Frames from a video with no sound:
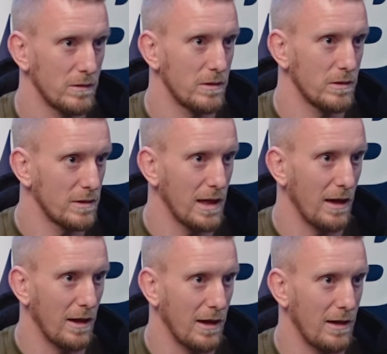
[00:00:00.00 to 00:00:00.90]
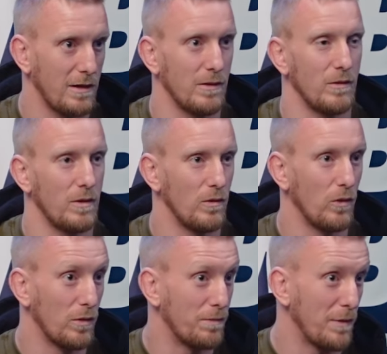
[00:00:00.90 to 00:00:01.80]
stay like that. And then we'll,
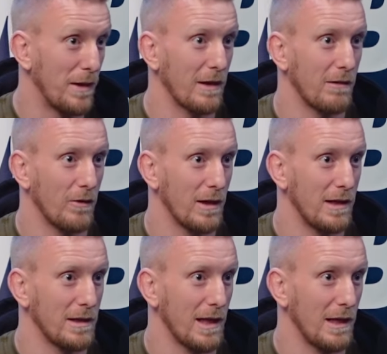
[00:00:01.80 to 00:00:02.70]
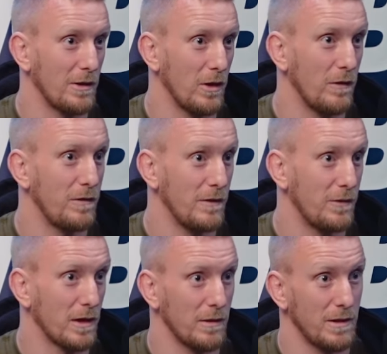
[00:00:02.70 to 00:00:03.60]
we'll be back around later to let you know if, if
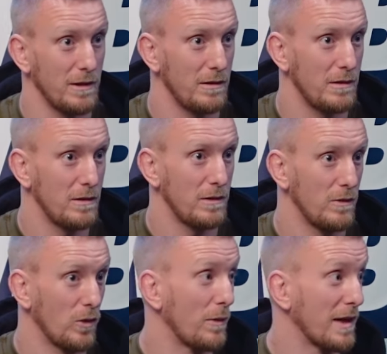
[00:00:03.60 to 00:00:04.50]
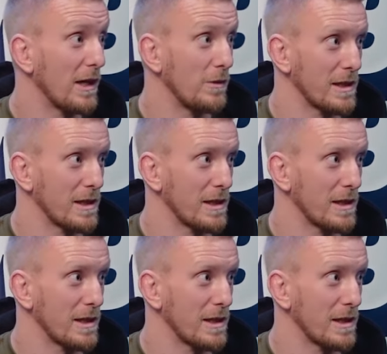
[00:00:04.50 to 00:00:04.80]
you're going to be, we'll come and get you